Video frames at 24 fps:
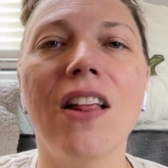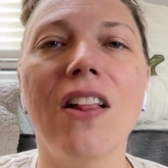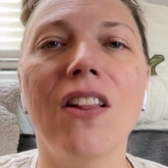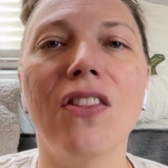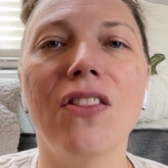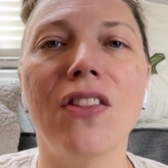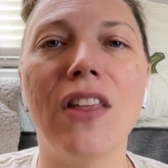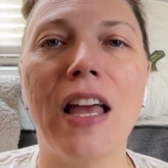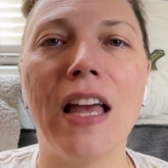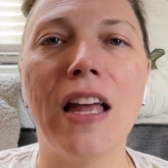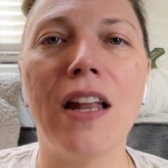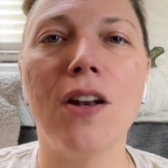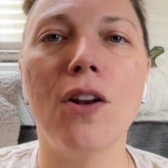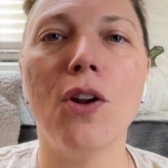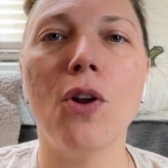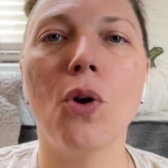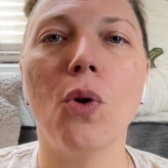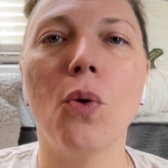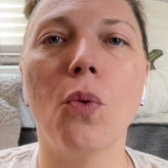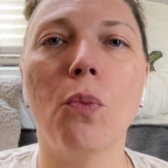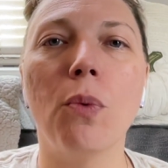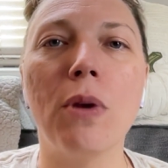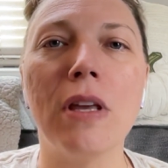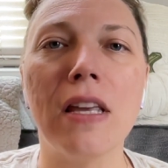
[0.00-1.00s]
then
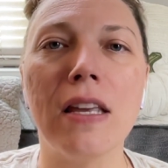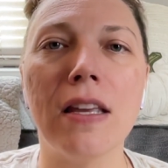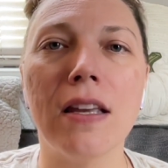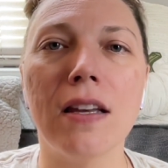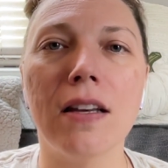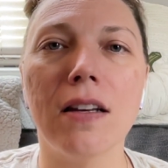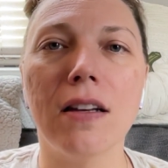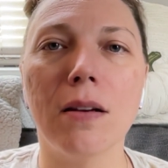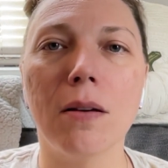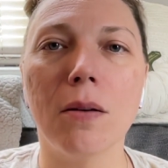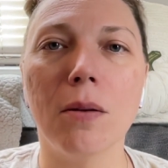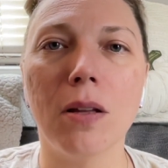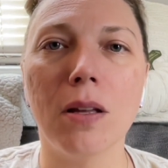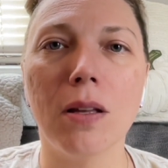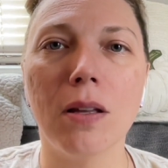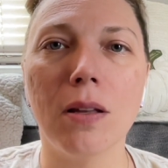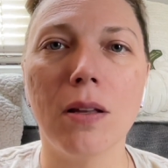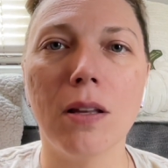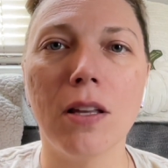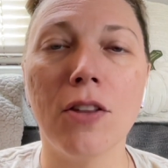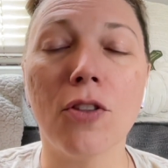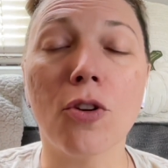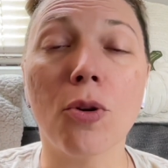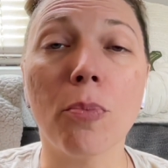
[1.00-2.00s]
we
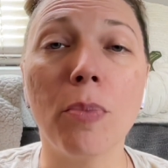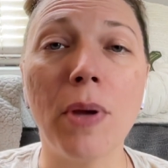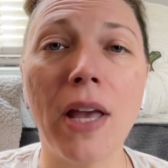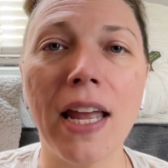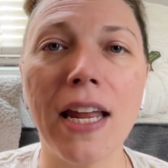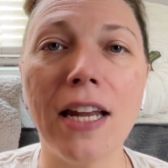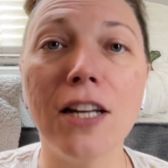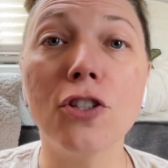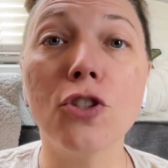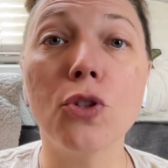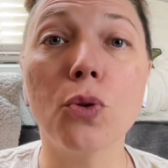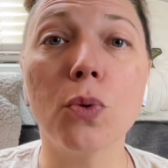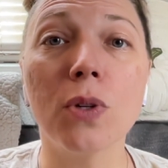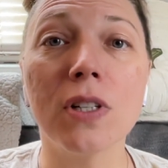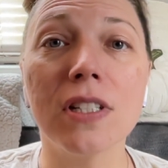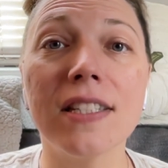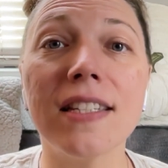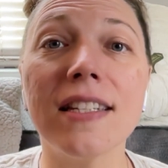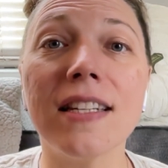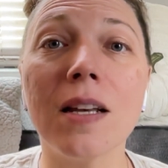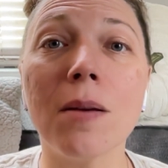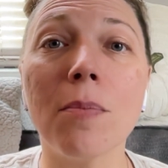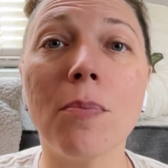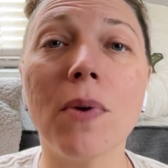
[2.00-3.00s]
either paint or
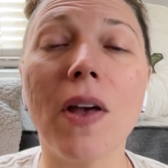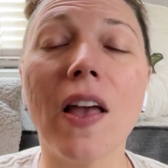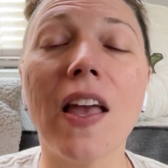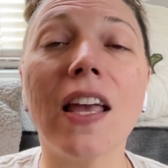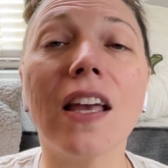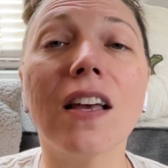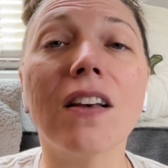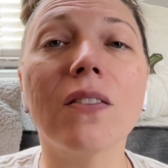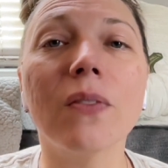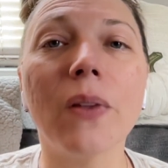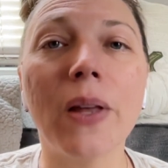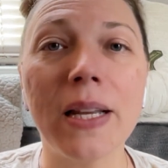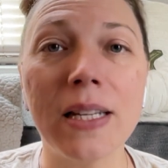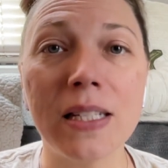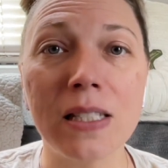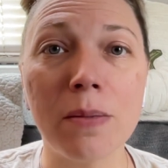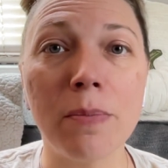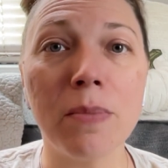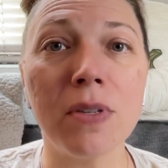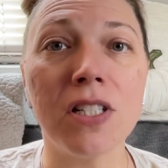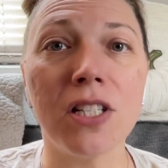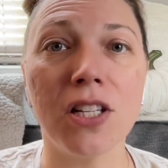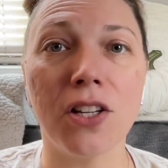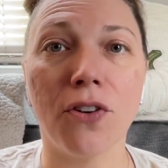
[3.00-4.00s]
dip a glaze
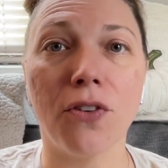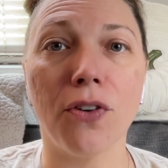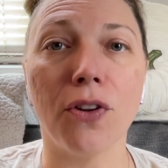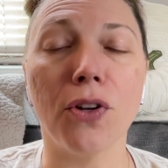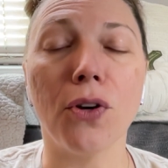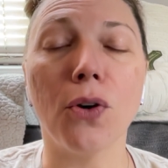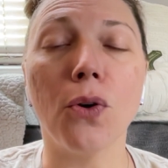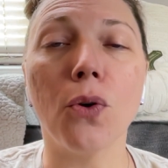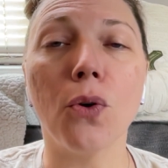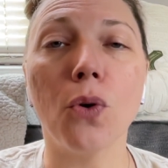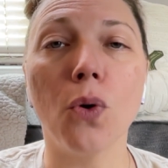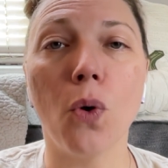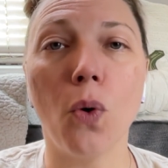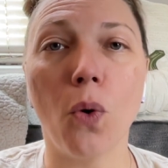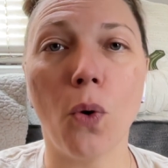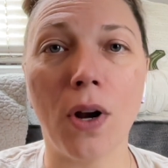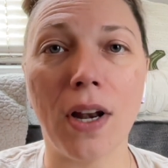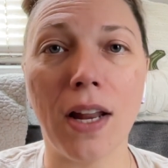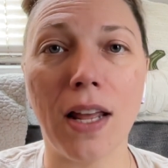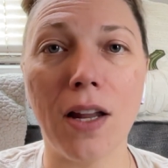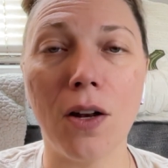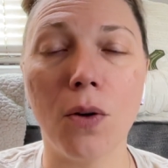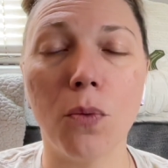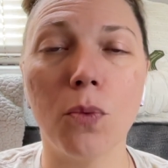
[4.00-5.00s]
material
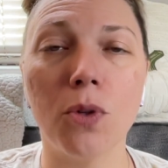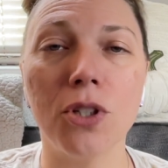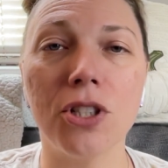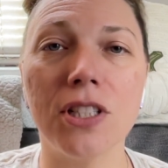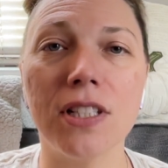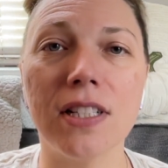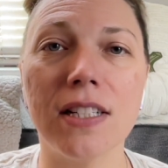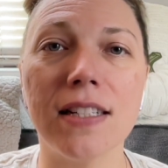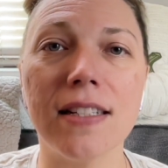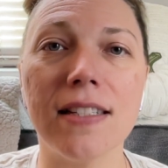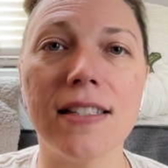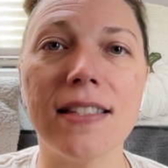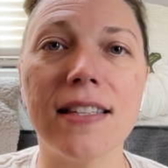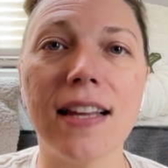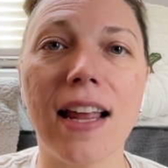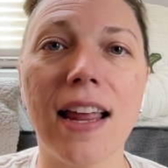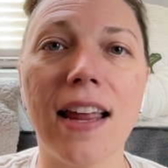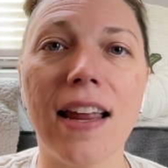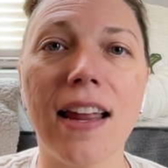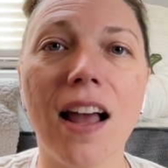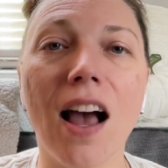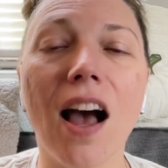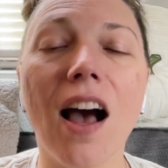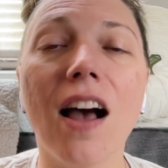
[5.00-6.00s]
on it, which is
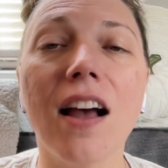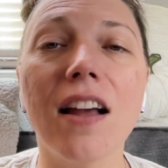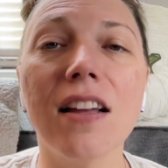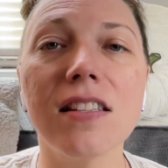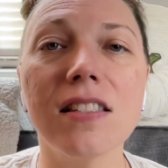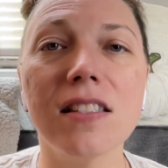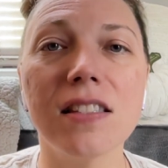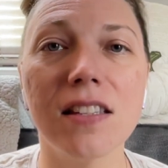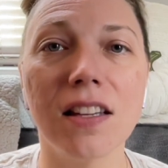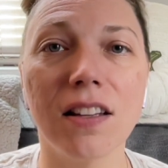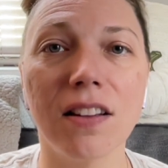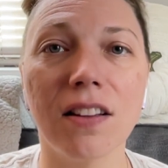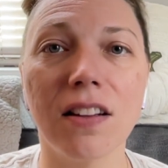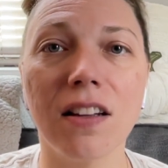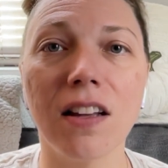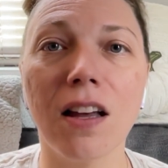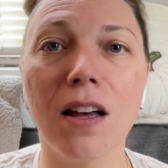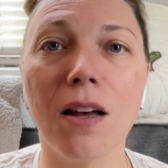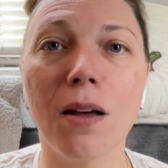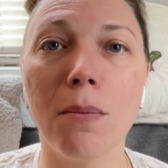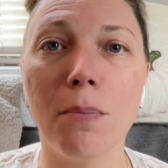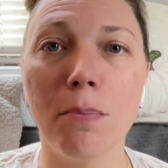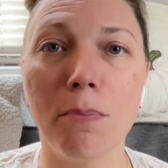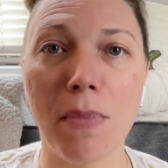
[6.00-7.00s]
a high
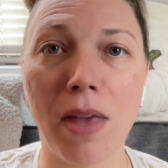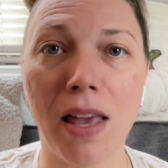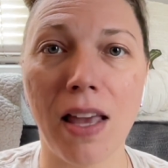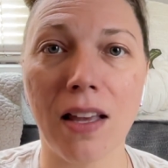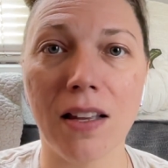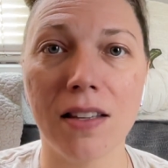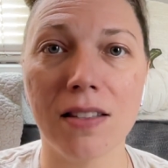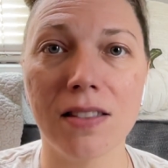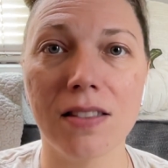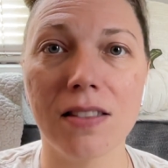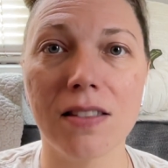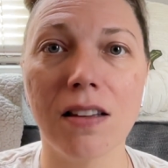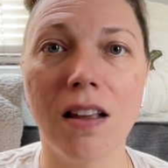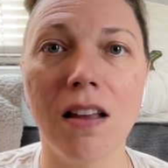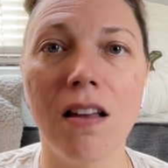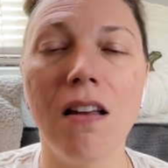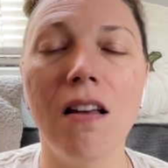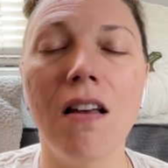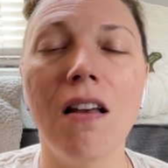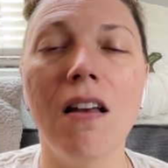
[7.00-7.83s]
silica mix